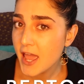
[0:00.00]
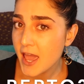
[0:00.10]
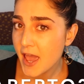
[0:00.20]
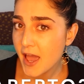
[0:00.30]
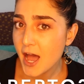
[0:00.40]

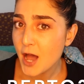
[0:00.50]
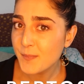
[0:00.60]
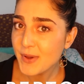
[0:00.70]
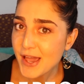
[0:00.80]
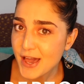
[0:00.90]
È
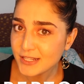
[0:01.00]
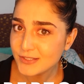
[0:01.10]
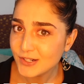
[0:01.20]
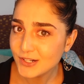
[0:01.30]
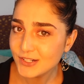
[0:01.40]

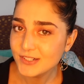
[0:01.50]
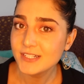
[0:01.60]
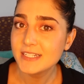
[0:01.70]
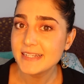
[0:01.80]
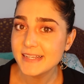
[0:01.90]
aperto?
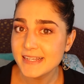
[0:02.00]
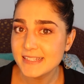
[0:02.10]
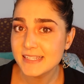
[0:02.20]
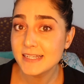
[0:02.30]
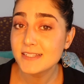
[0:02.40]

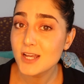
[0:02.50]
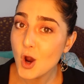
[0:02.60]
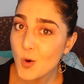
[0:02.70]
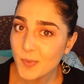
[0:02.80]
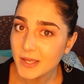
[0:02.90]
Is it
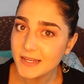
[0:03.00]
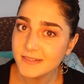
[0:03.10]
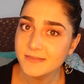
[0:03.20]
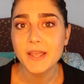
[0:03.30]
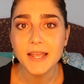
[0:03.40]

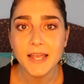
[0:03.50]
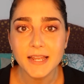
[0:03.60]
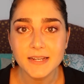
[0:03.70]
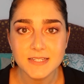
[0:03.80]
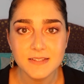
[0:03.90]
open?
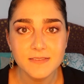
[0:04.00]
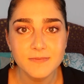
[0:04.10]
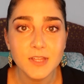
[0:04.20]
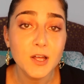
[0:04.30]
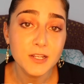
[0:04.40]
And
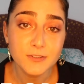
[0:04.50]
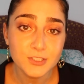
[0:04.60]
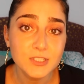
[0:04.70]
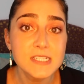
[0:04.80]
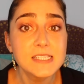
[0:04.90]
they'll
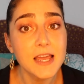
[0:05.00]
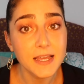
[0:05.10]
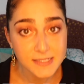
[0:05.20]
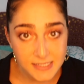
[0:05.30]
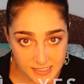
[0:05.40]
usually
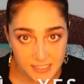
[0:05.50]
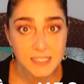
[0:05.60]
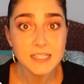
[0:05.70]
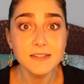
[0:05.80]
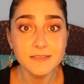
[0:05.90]
say
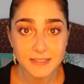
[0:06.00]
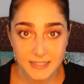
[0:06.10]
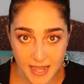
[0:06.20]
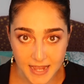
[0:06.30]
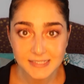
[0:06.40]
sì,
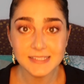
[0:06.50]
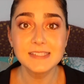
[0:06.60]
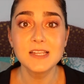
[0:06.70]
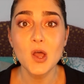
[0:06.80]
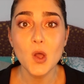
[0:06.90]

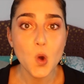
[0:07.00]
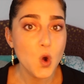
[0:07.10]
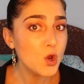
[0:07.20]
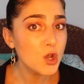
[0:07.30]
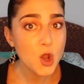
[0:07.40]
yes,
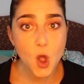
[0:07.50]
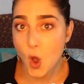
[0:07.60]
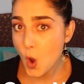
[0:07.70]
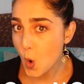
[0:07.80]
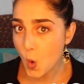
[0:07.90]
or
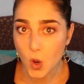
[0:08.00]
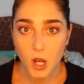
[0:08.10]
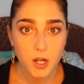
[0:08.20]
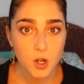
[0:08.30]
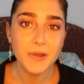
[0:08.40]

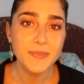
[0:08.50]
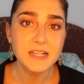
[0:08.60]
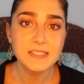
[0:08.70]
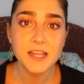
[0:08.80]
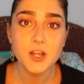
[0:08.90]
no, but
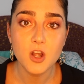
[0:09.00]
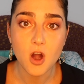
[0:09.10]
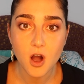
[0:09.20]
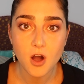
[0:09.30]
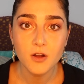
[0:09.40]
they say
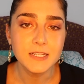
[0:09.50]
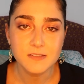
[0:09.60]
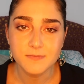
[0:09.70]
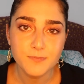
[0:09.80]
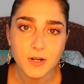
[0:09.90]
no.
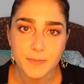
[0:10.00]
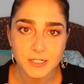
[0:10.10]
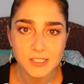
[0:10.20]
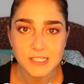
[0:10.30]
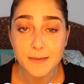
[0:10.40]
It's pretty
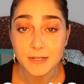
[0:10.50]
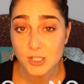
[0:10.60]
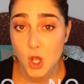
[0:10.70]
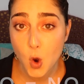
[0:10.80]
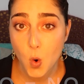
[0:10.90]
much the same
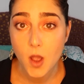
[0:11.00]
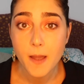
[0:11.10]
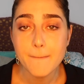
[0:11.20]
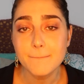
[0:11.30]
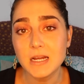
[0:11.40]
as no,
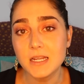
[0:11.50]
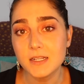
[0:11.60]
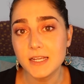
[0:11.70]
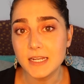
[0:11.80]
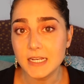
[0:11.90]

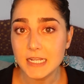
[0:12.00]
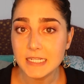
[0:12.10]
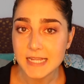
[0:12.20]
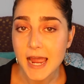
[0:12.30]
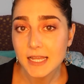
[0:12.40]
but in
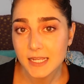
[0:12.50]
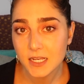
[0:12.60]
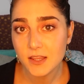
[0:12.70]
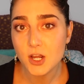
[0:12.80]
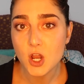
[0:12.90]

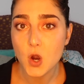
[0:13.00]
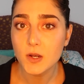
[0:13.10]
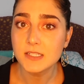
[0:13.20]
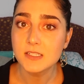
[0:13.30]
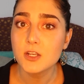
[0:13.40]
Italian, the no
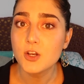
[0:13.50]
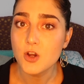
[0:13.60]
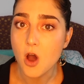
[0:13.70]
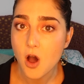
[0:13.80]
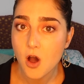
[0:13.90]
is
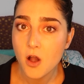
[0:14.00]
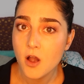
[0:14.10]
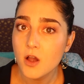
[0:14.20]
no.